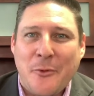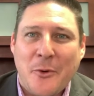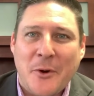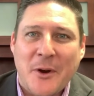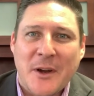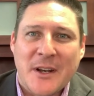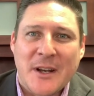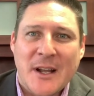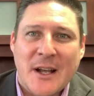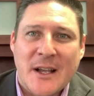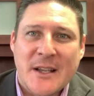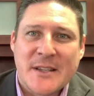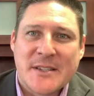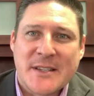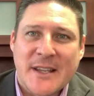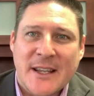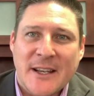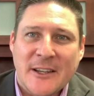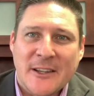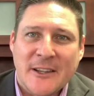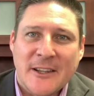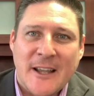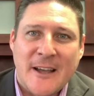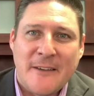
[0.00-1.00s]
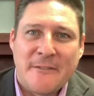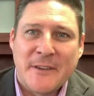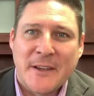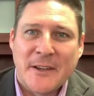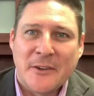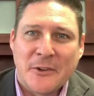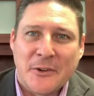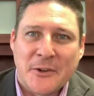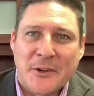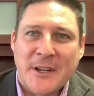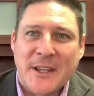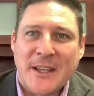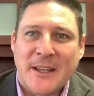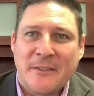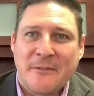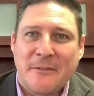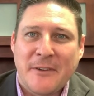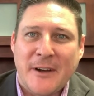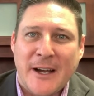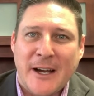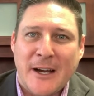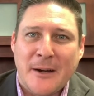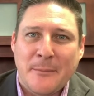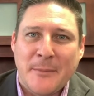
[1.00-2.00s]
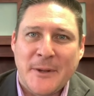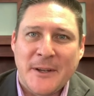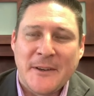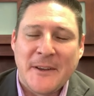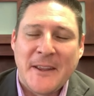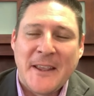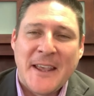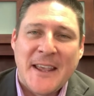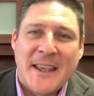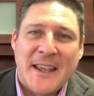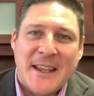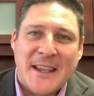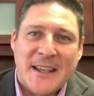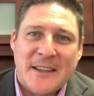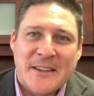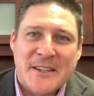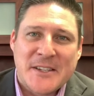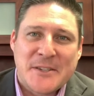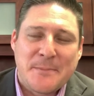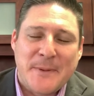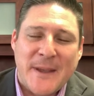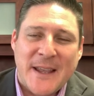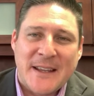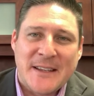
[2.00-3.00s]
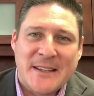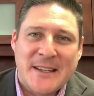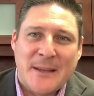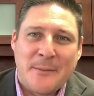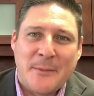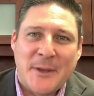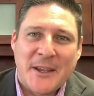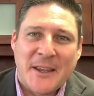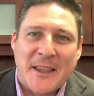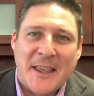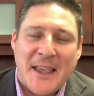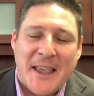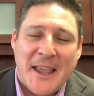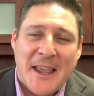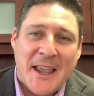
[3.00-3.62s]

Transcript: organized, and loving learning environment in this pandemic,